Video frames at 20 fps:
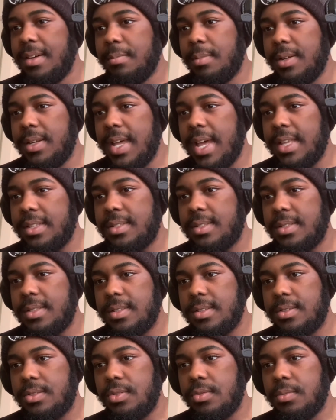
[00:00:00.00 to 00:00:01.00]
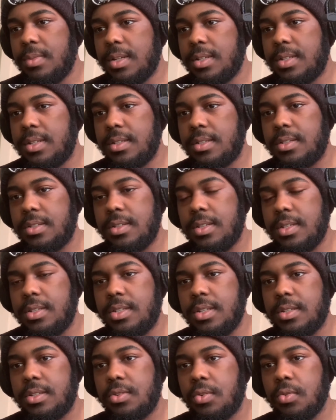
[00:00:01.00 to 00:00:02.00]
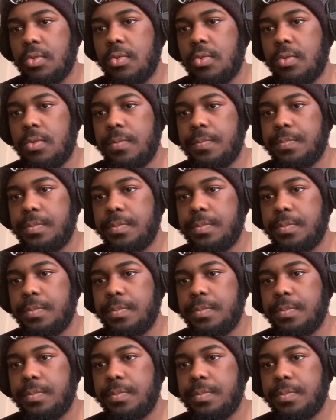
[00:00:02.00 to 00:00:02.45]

But that's too much. It's just cruel.